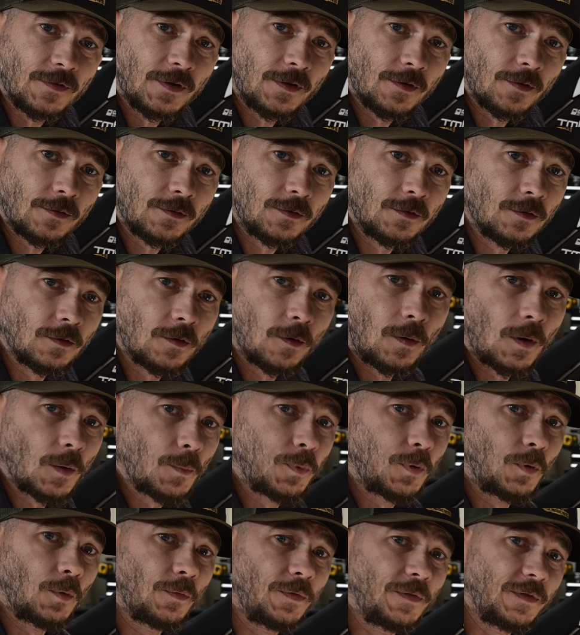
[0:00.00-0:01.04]
here, you know, like
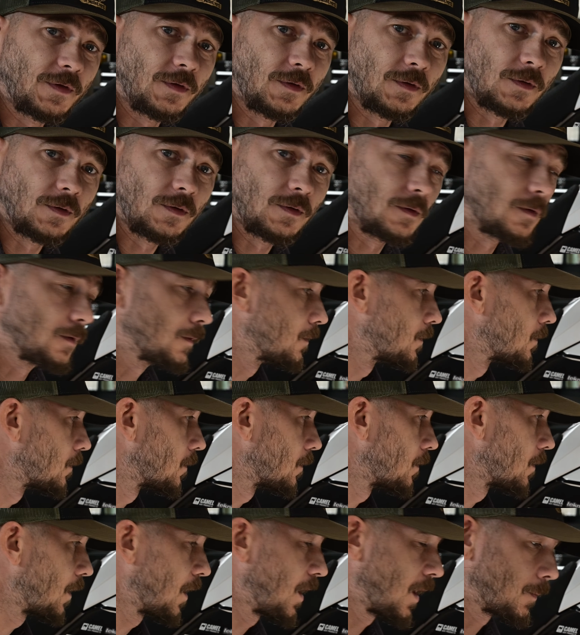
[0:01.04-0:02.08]
will be
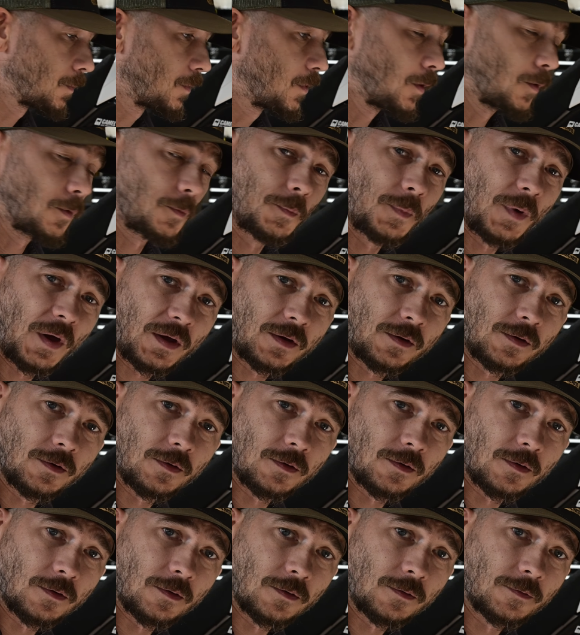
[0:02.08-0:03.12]
everyone back
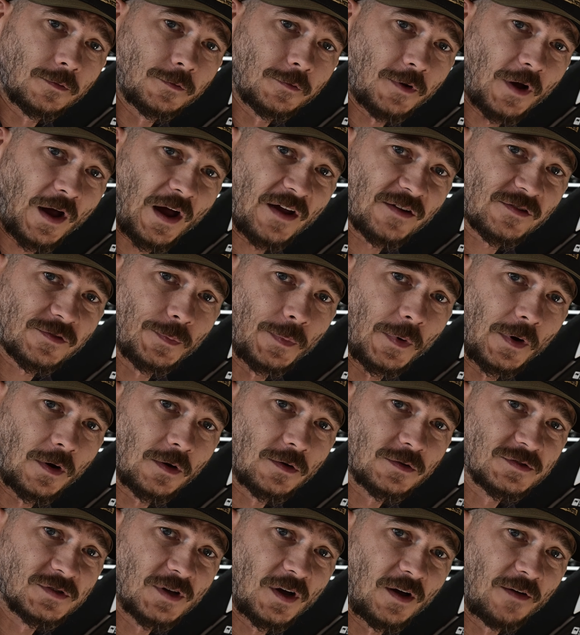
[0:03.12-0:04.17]
here, crash
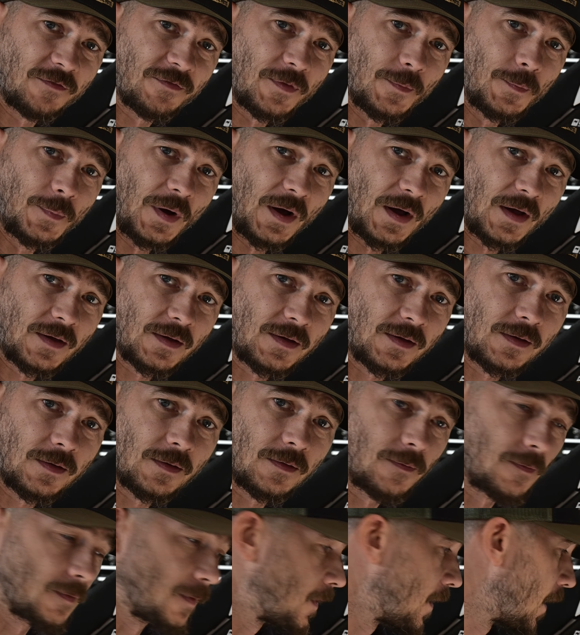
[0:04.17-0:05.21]
bars off the bike.
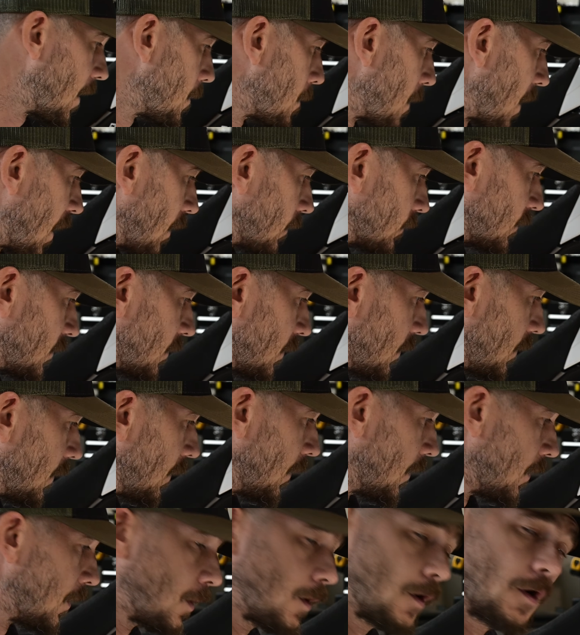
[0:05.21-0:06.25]
They might just
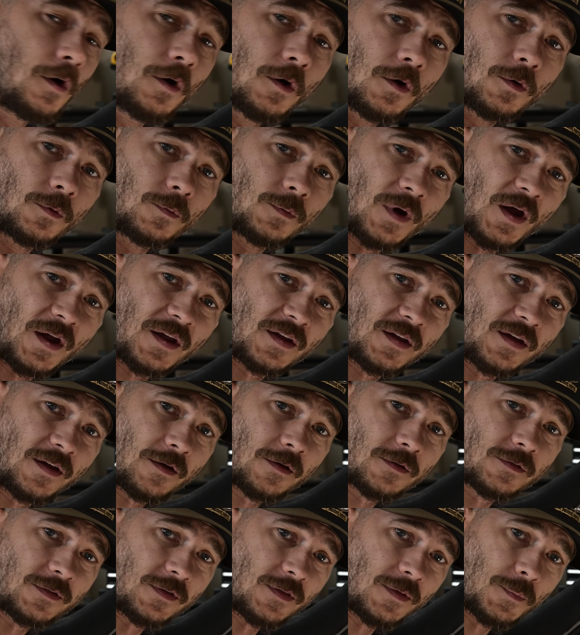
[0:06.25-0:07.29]
right
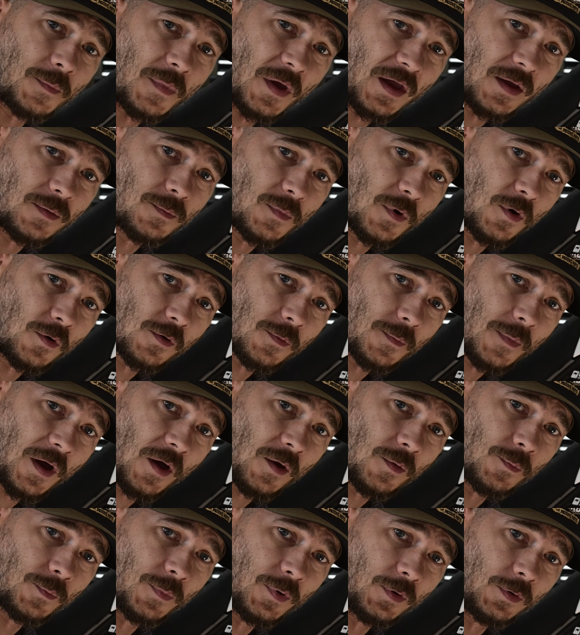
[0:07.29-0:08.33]
here, motor
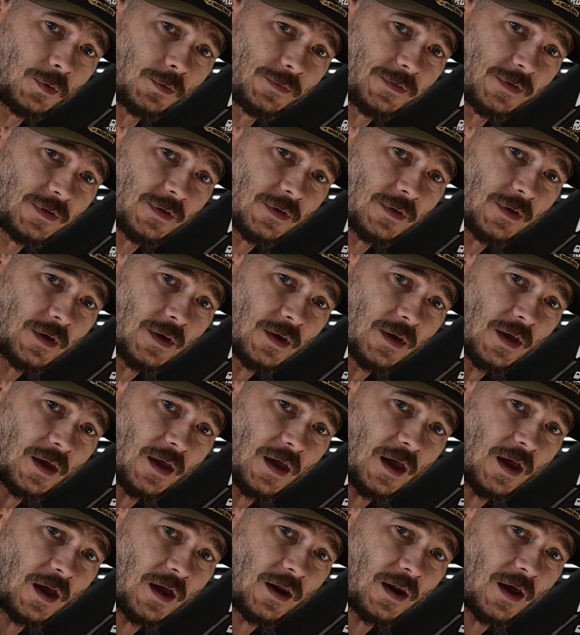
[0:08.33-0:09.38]
mount bolt,
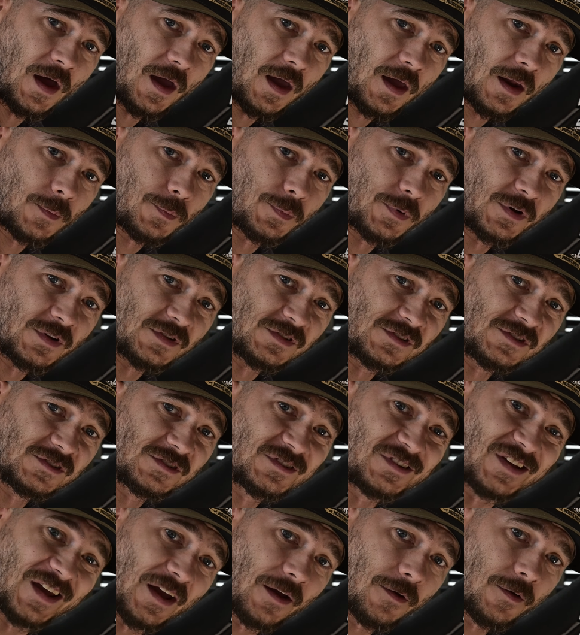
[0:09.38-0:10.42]
and I had a
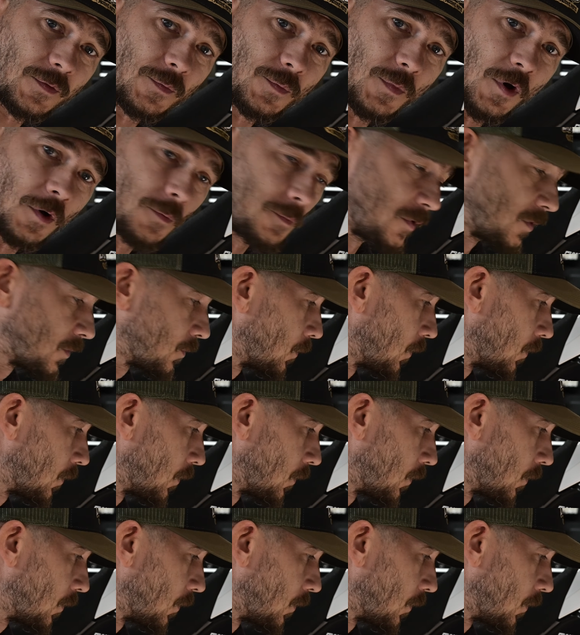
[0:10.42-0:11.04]
scary moment